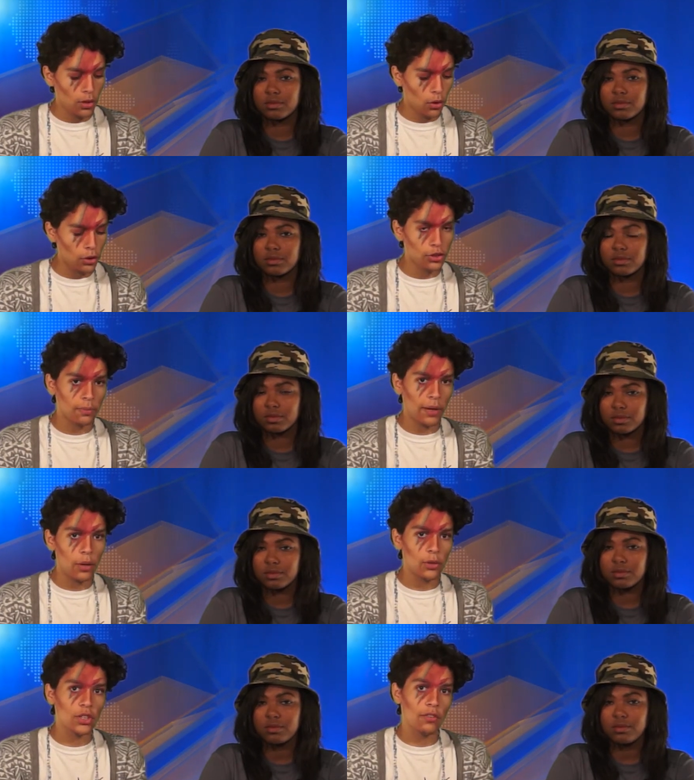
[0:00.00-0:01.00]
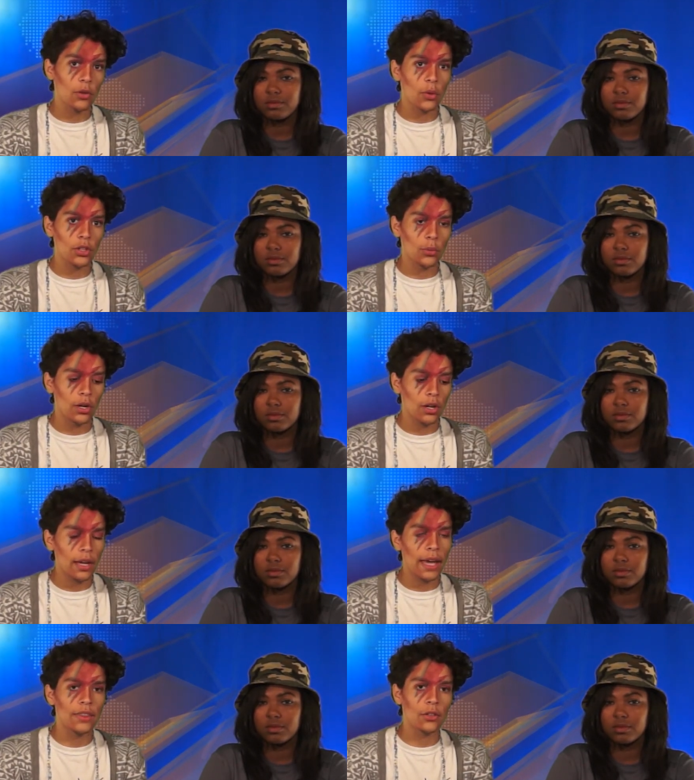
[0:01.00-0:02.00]
Speaker 1: or just buy whichever one you
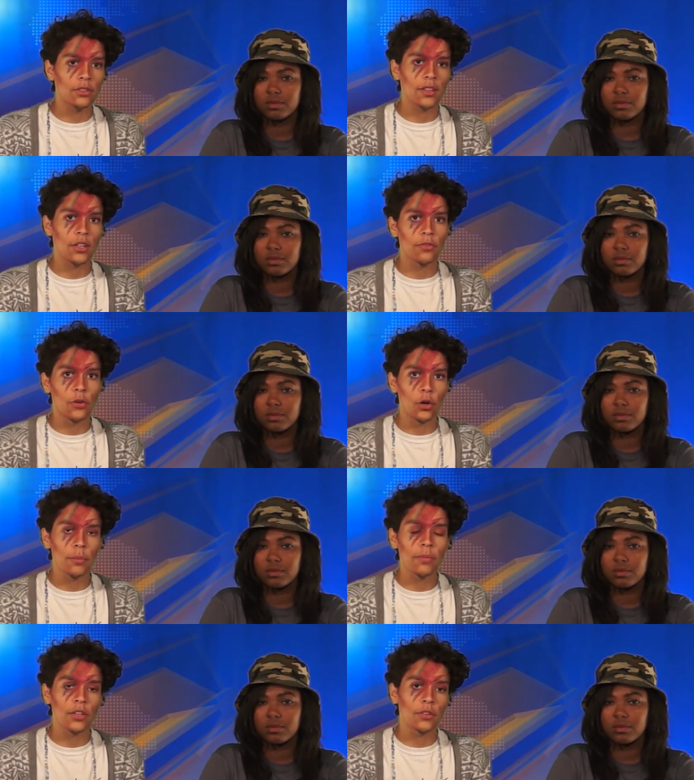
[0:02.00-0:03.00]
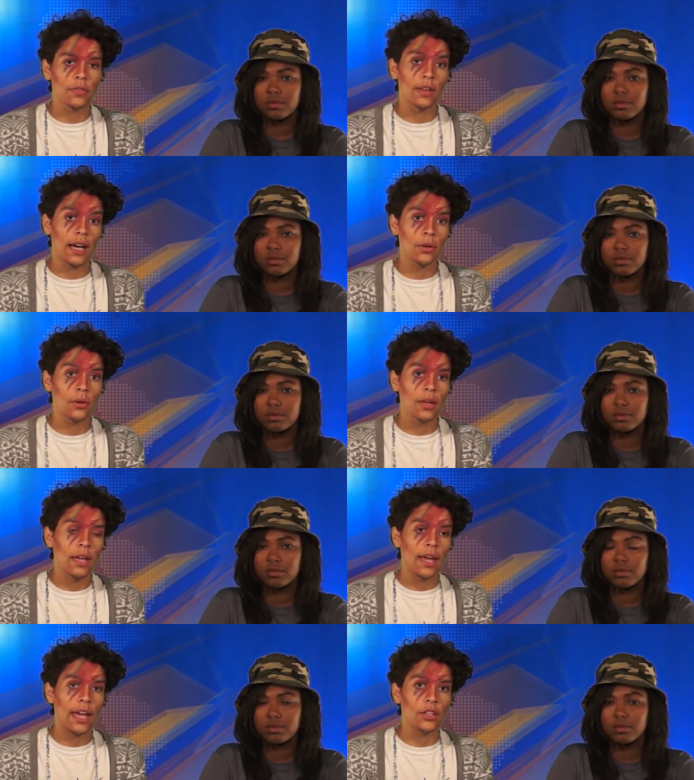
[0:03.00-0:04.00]
want. And there's a little form that you fill out,
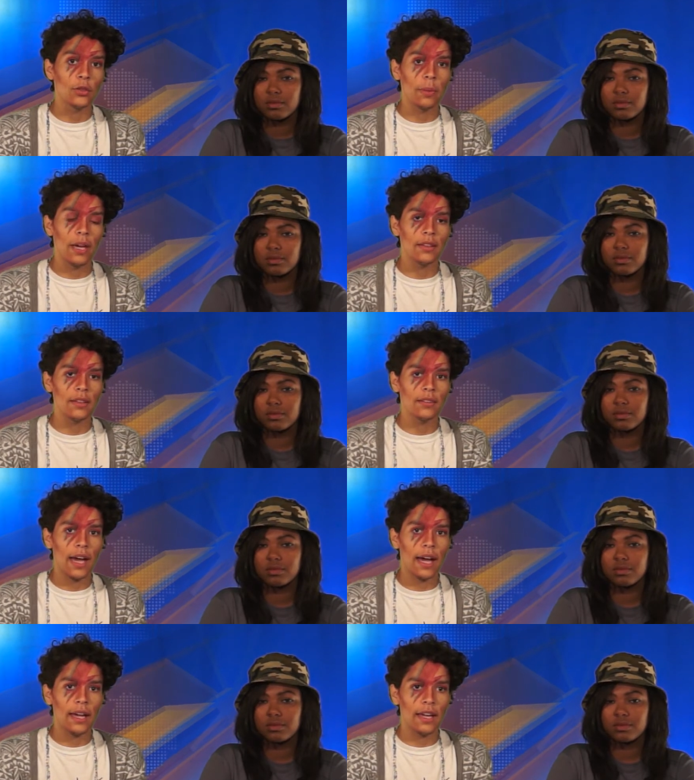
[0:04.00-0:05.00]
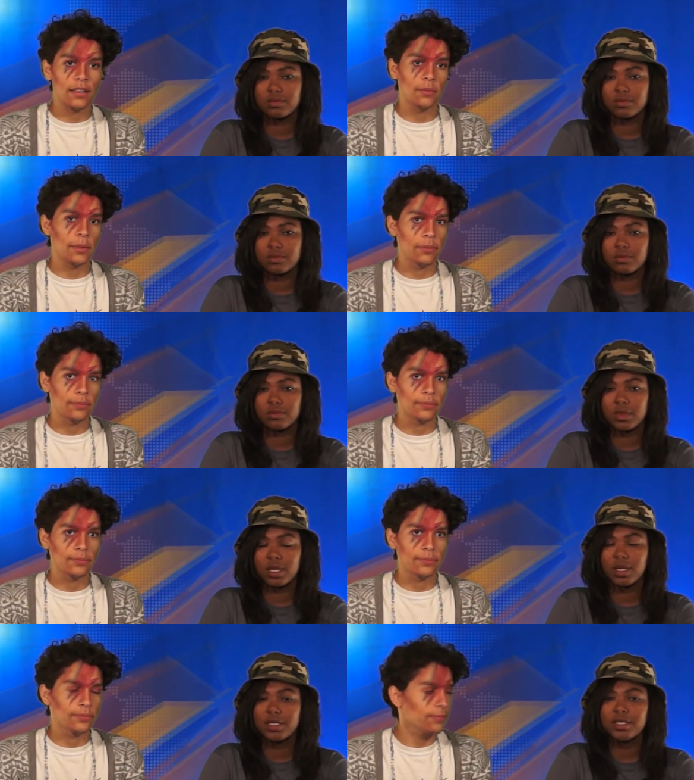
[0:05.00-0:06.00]
and you pay these at ASB.
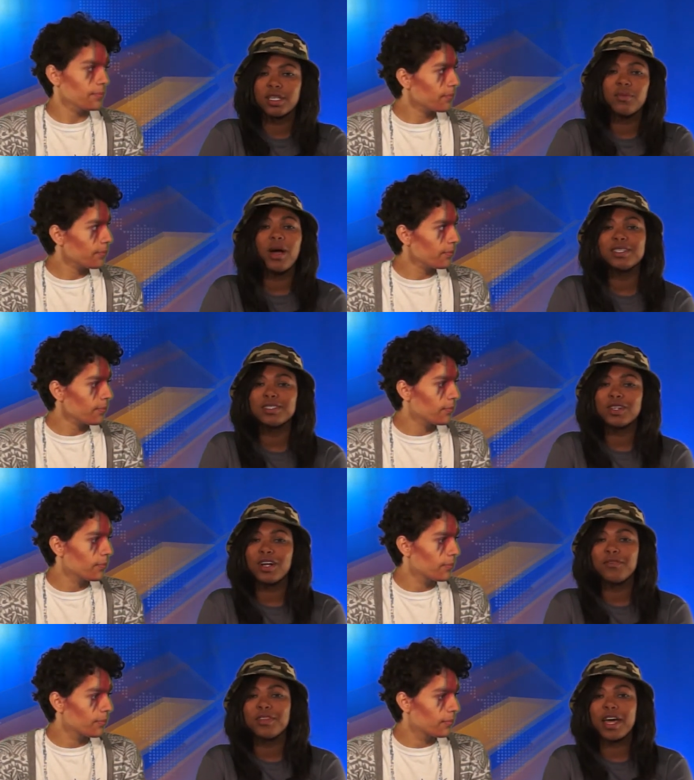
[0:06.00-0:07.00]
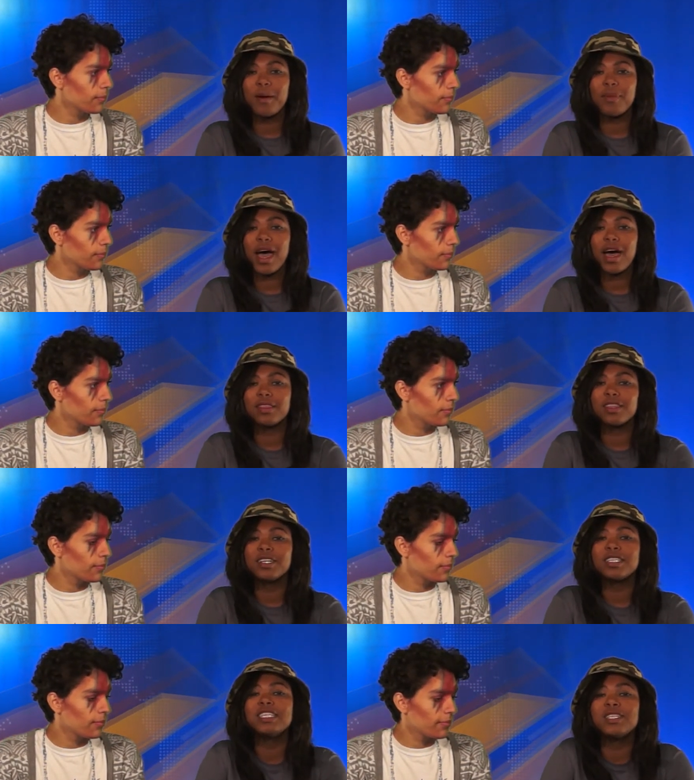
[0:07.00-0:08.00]
Speaker 2: See, the prices aren't even that bad.
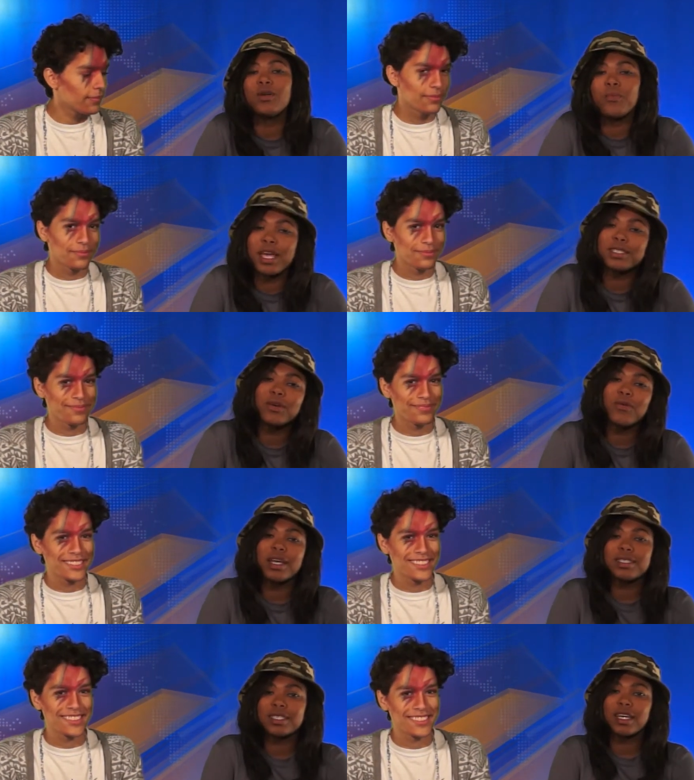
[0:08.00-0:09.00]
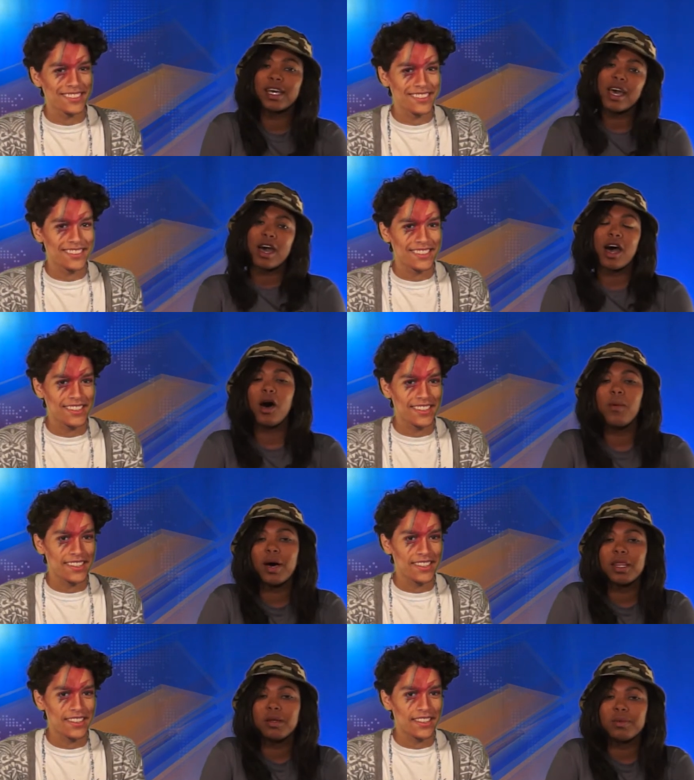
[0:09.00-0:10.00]
It's an amazing way to help
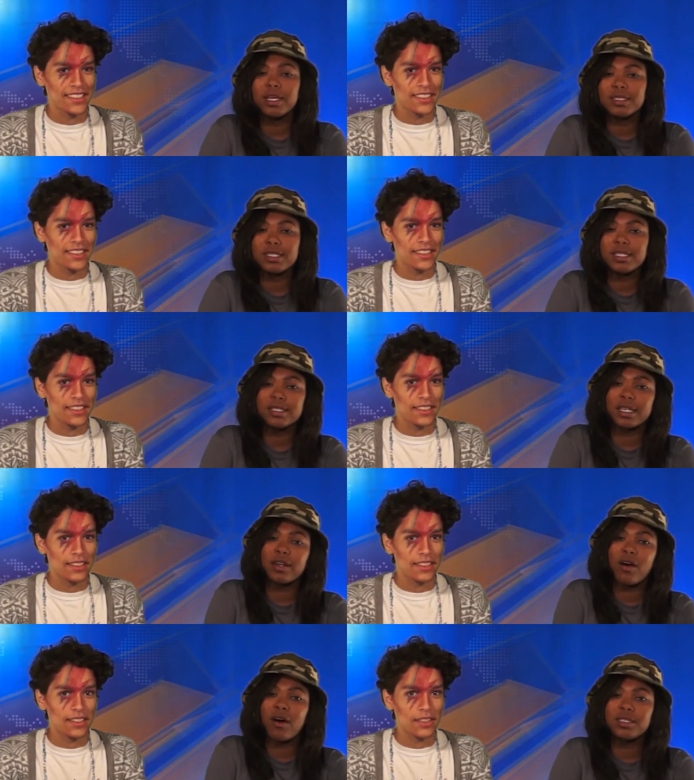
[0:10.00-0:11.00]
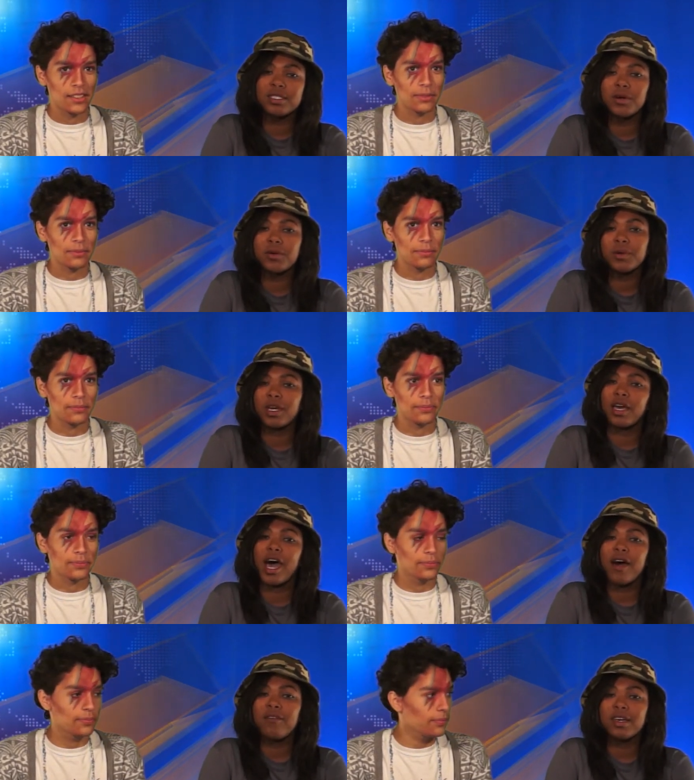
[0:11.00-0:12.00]
other places and also have